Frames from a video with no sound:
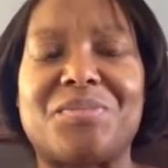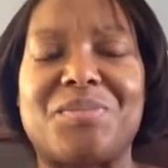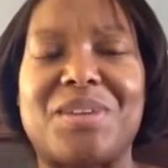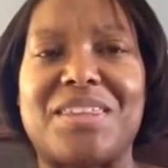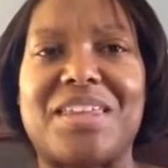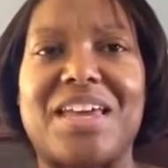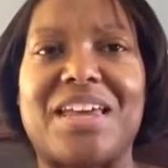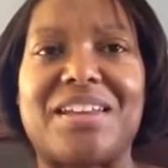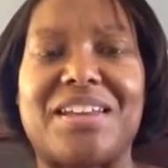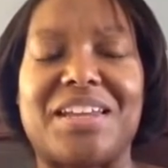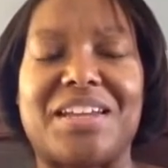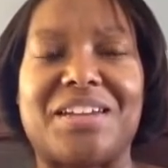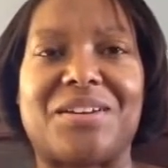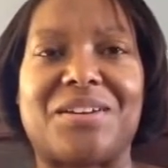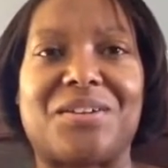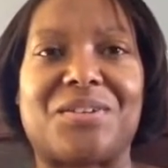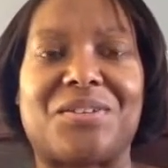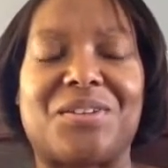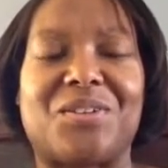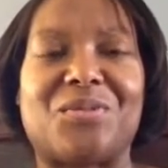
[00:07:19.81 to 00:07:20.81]
me that
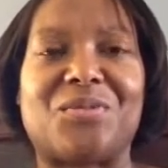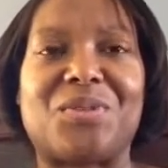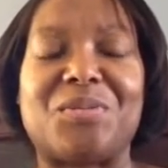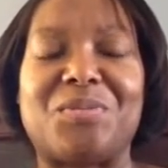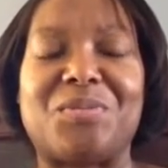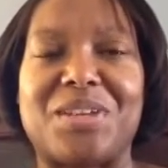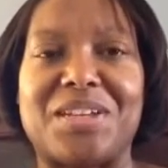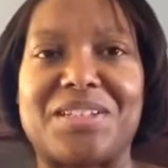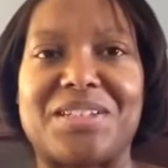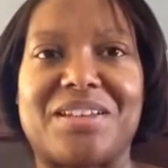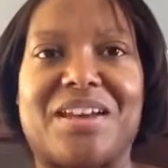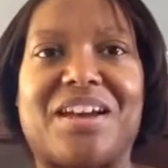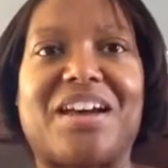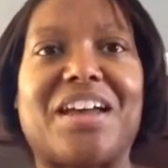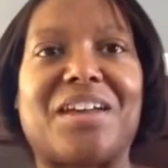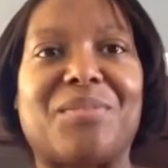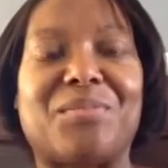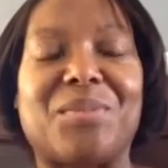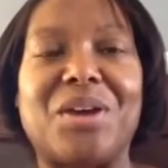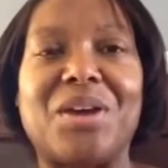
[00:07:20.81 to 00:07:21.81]
later there would be a
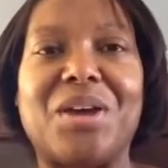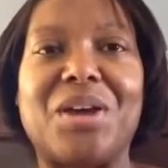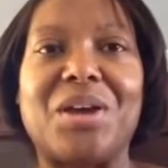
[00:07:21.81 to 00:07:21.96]
time